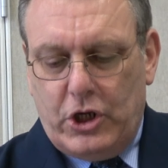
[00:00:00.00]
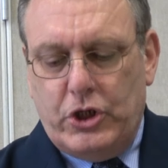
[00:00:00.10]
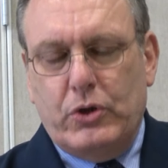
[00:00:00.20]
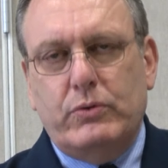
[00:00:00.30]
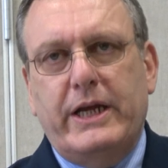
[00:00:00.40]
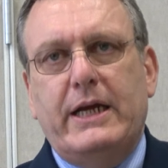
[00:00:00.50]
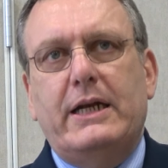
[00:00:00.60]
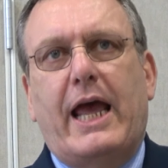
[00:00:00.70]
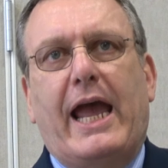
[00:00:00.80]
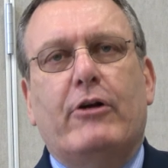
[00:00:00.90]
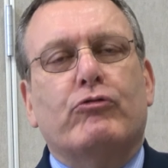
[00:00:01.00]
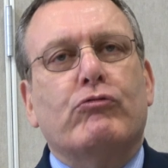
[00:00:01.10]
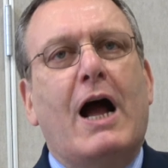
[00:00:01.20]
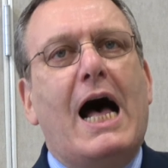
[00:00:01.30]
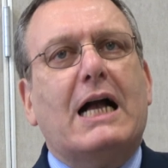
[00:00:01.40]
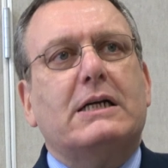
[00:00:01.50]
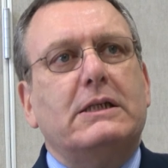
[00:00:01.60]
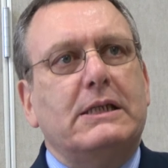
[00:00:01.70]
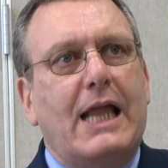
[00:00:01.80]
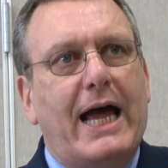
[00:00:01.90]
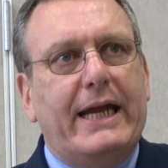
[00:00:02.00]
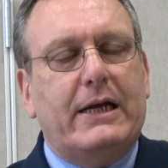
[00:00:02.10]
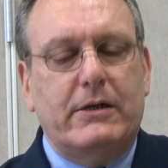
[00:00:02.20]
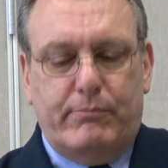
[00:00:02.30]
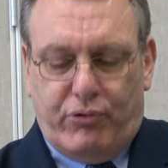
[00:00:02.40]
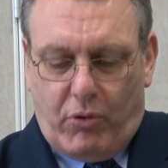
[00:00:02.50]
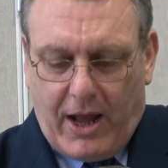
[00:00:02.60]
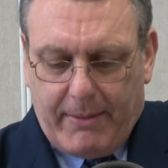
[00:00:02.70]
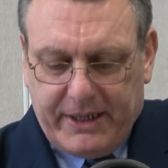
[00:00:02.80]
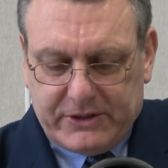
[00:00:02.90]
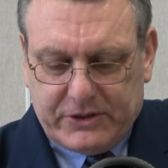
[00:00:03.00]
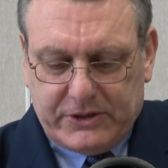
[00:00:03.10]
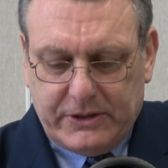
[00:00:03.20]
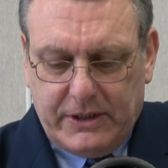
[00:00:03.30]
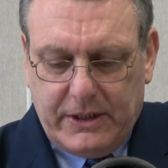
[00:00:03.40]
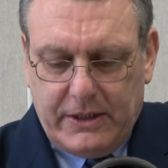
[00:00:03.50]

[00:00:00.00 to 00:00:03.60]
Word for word: You need a rock like promise.